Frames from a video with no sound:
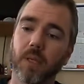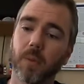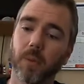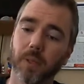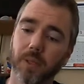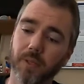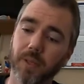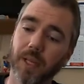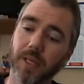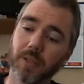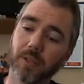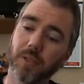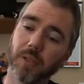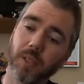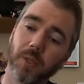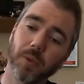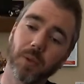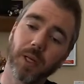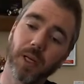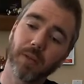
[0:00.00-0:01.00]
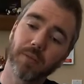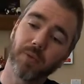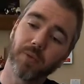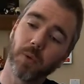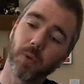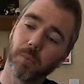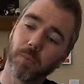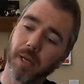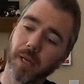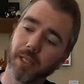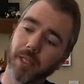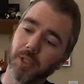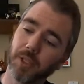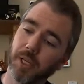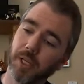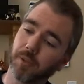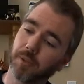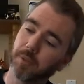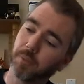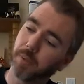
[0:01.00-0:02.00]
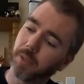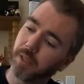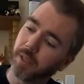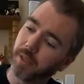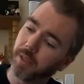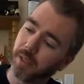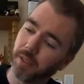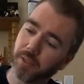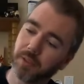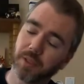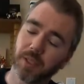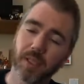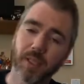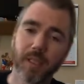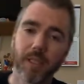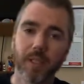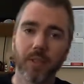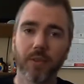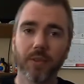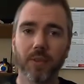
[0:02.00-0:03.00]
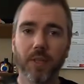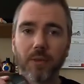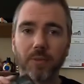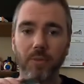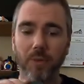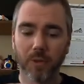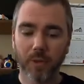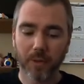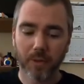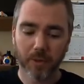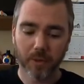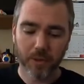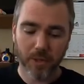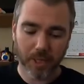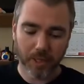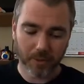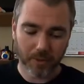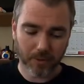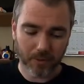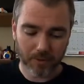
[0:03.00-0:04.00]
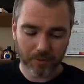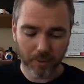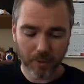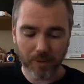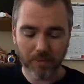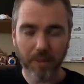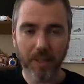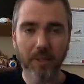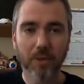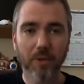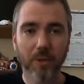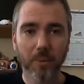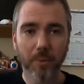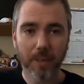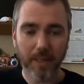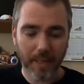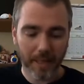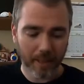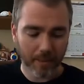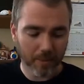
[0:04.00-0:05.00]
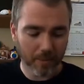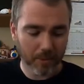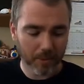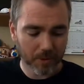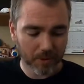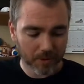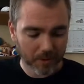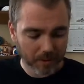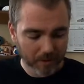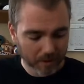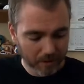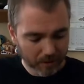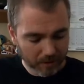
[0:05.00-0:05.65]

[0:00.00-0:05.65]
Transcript: Well, it's actually only got 4 mic channels, but then there's several other channels if you have instrument cables